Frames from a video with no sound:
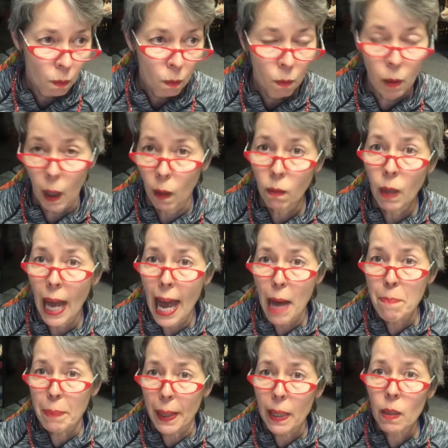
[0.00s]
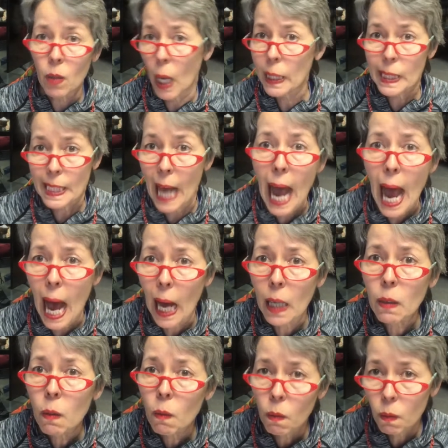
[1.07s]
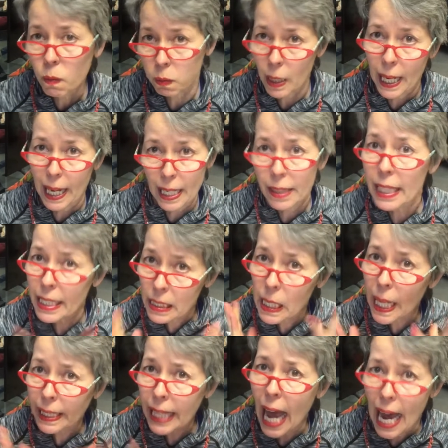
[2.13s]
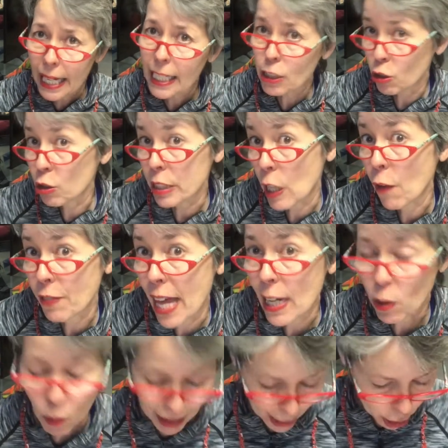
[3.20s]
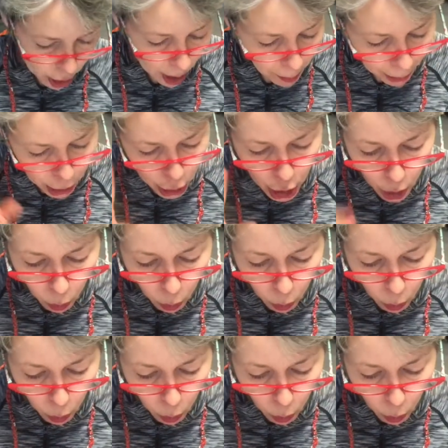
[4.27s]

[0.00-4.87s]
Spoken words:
Well, happy, not sad. Okay, things like that. Ask yourself that question. Number 2,